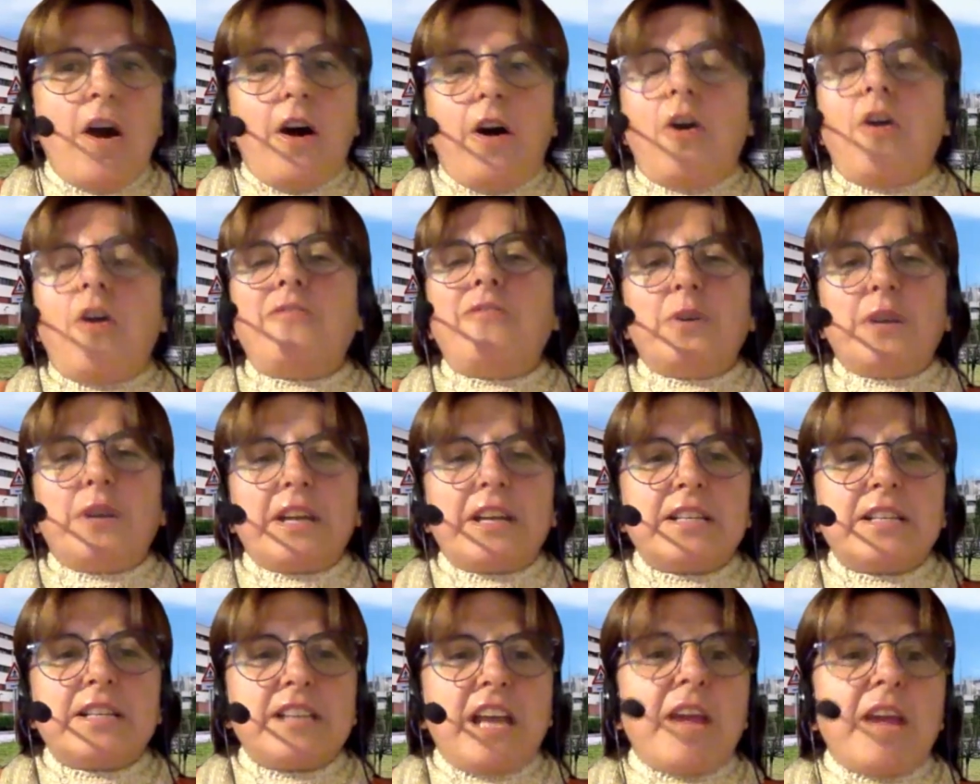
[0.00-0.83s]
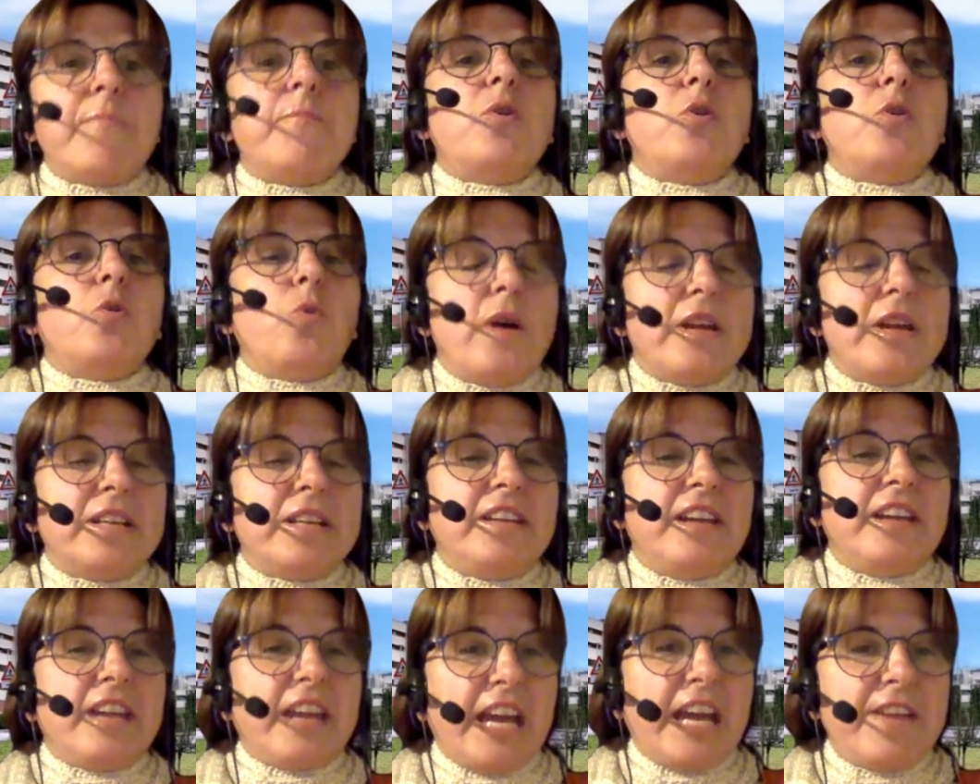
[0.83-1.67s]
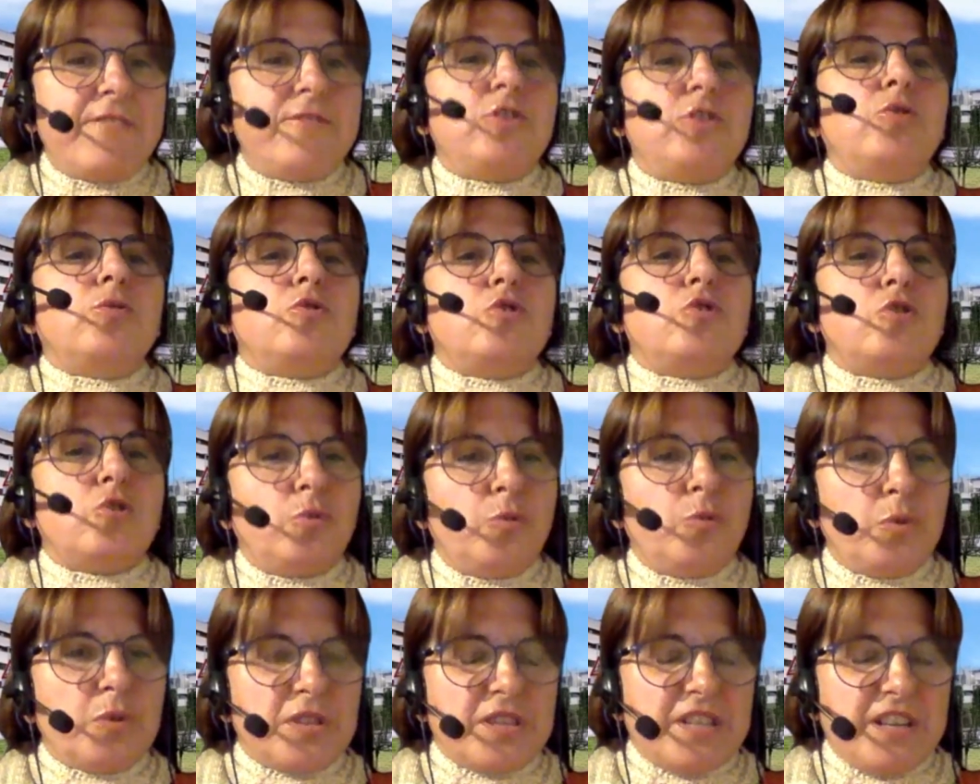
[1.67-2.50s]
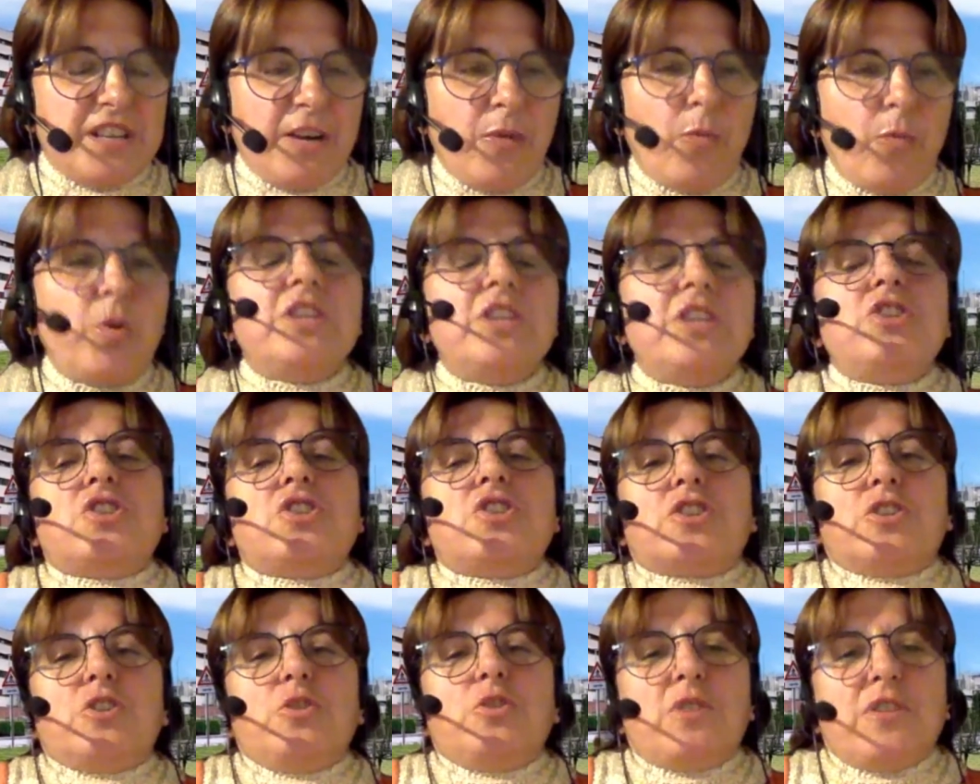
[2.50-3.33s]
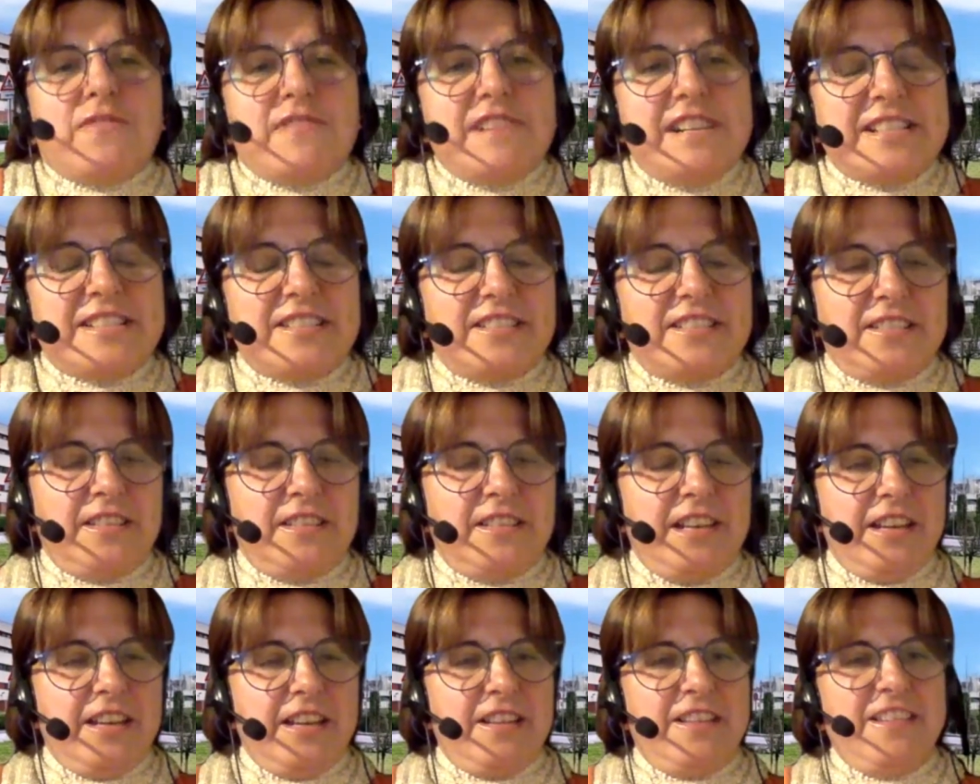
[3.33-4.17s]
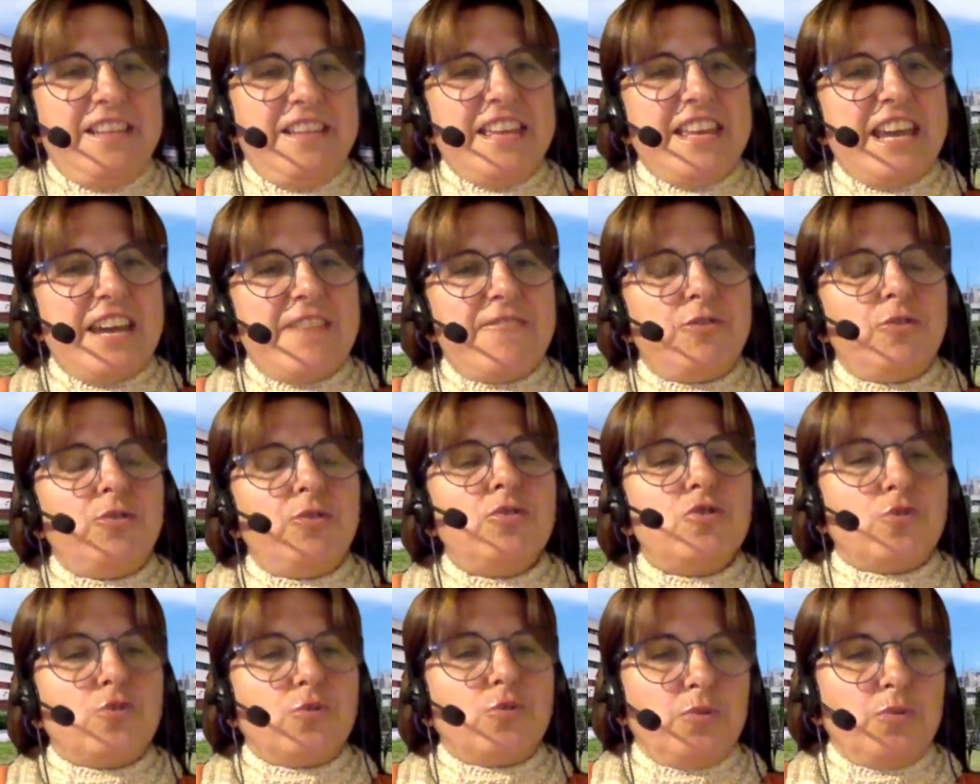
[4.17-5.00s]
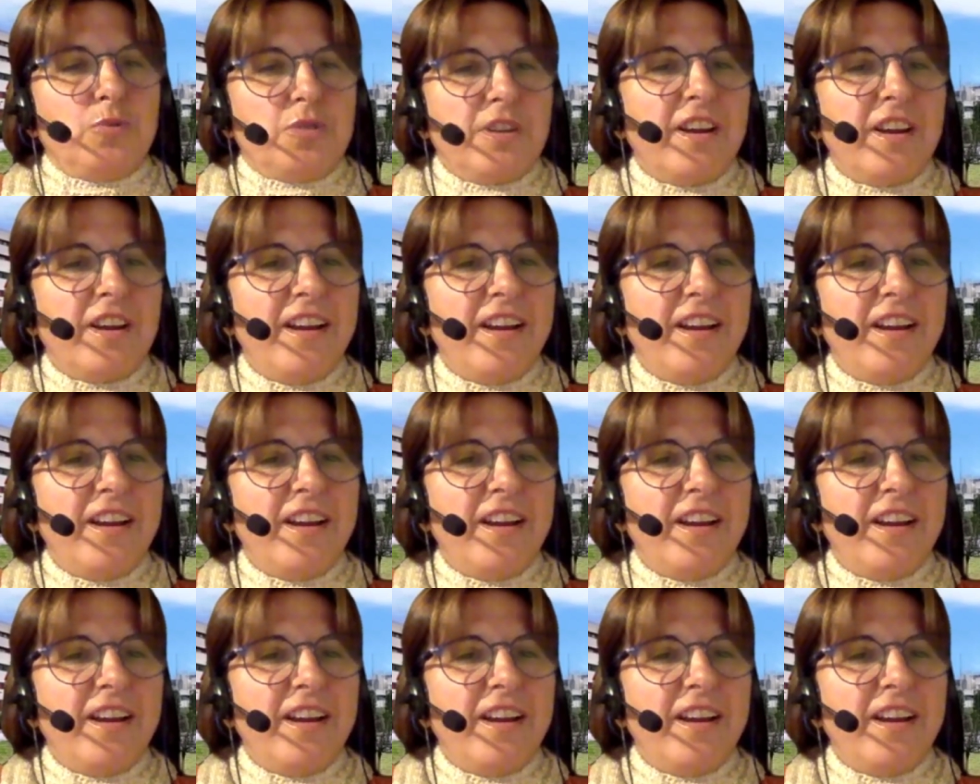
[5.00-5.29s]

Or, for example, when they have to choose which university they have to choose,